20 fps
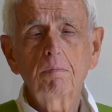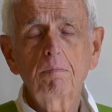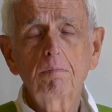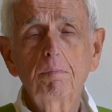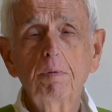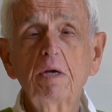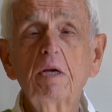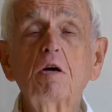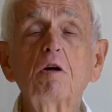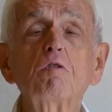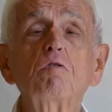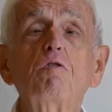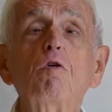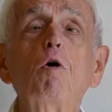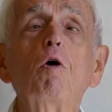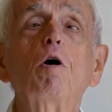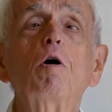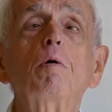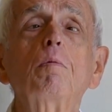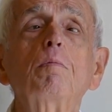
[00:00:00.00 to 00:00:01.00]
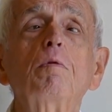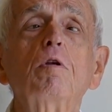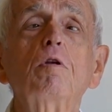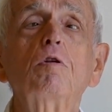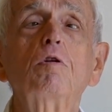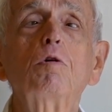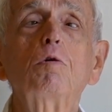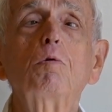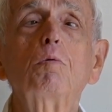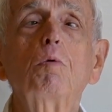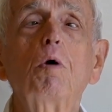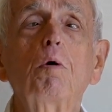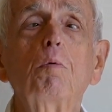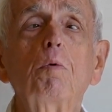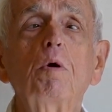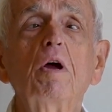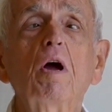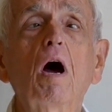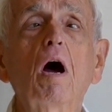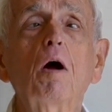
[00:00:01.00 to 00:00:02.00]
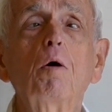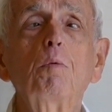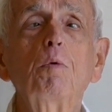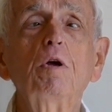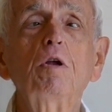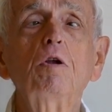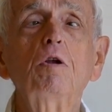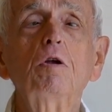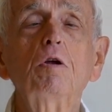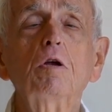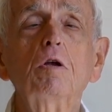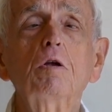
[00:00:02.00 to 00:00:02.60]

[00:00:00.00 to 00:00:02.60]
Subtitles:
be conformed to what we are. We're